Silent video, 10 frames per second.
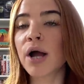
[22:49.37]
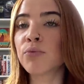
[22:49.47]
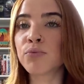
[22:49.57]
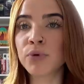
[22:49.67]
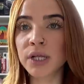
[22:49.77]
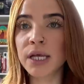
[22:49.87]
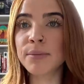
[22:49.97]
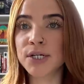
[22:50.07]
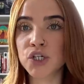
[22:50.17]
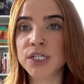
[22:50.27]
I really am
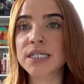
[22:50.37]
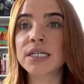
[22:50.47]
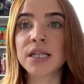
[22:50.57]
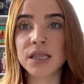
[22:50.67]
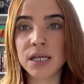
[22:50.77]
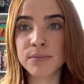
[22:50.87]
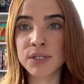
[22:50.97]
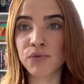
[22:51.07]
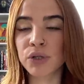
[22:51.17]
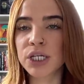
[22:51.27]
interested in themes
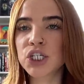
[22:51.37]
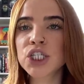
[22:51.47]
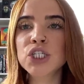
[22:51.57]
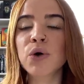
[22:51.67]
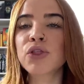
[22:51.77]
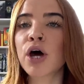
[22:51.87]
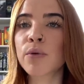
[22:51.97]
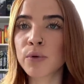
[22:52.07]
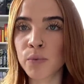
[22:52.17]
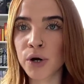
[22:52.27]
of religion, so I thought it
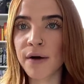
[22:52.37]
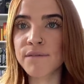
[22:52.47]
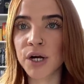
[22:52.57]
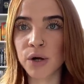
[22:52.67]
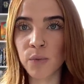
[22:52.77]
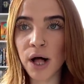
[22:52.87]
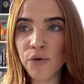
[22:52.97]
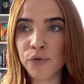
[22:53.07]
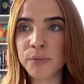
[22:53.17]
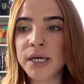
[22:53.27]
would work very
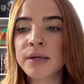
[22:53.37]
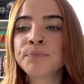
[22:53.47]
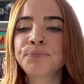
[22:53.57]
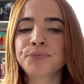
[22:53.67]
well for me